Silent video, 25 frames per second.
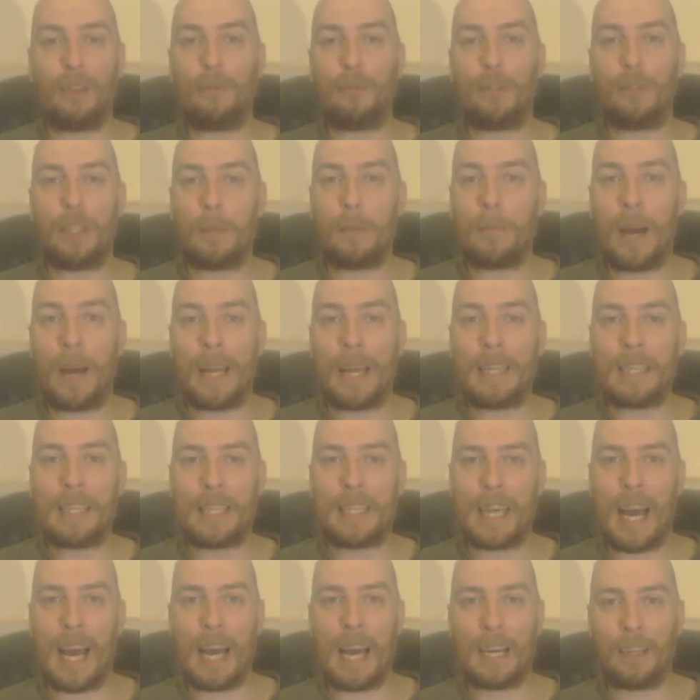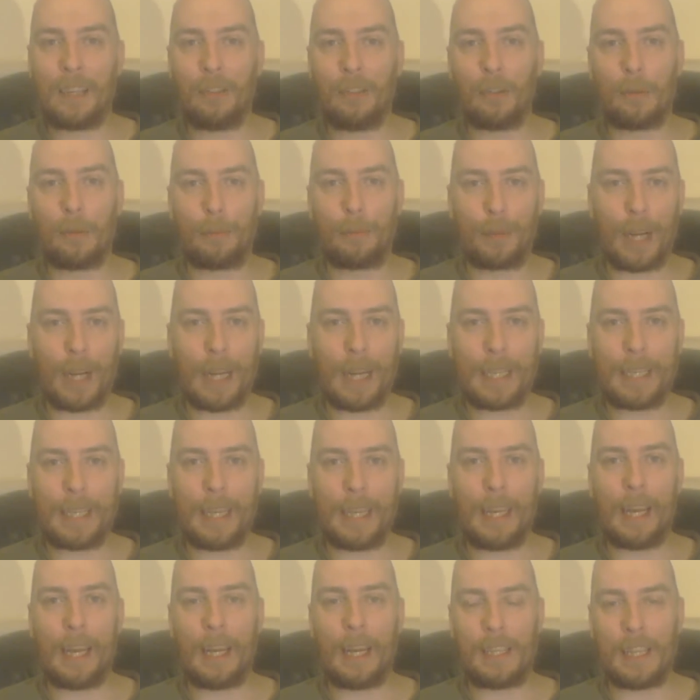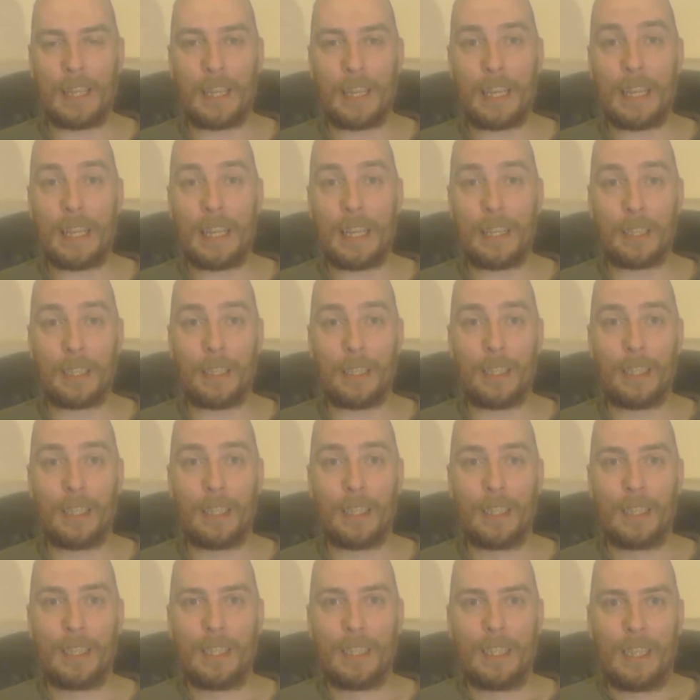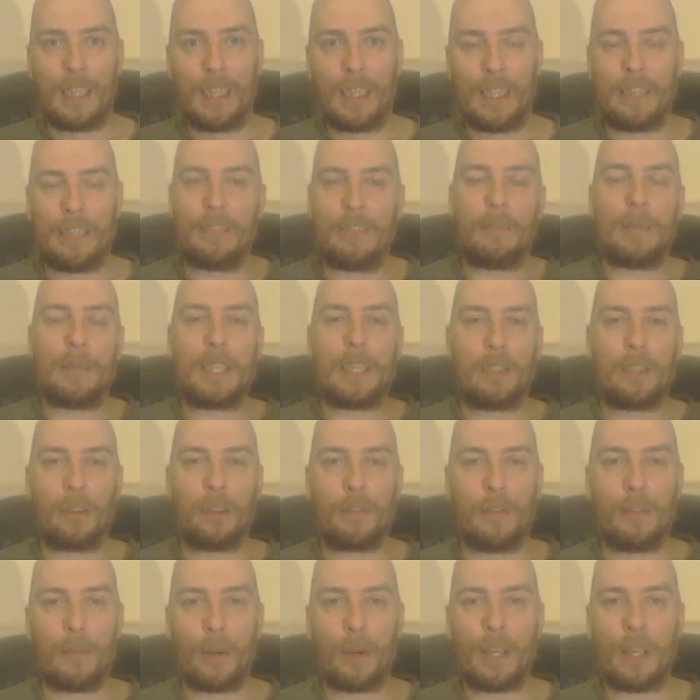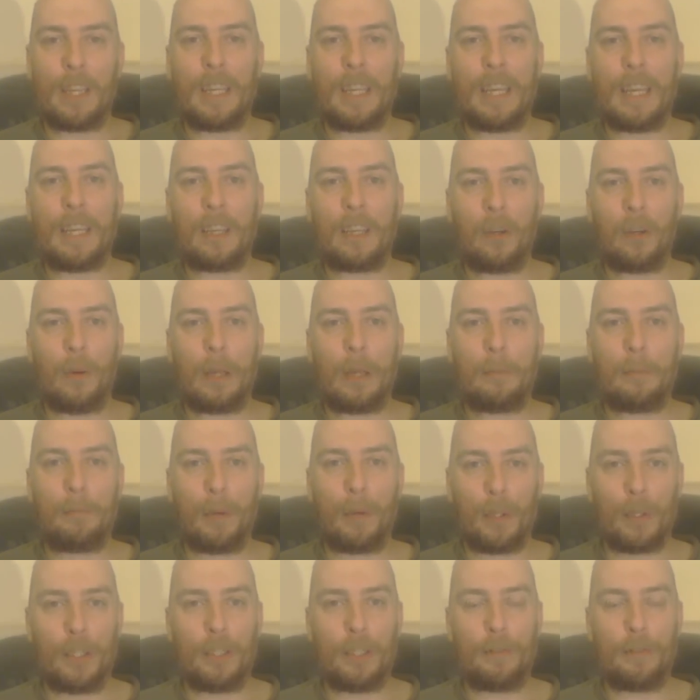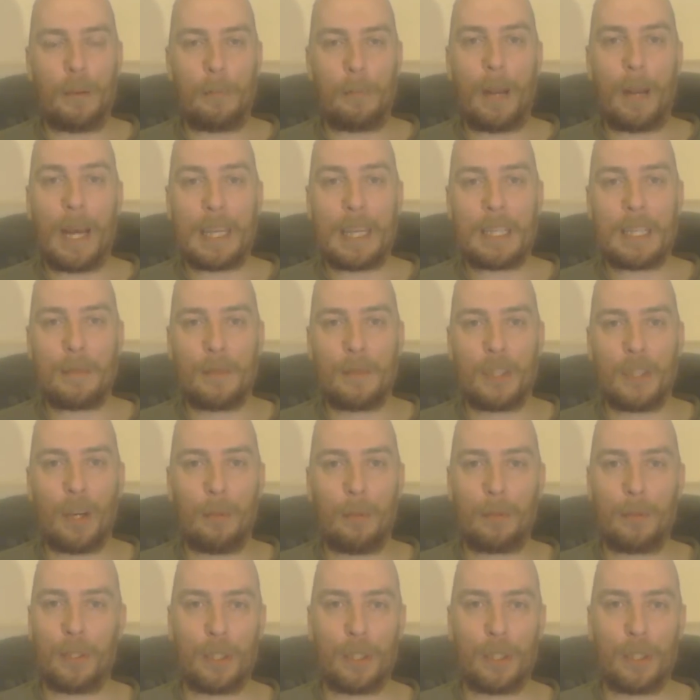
you lose your main tank or break it and you're a bit stuck for money, you need a quick budget replacement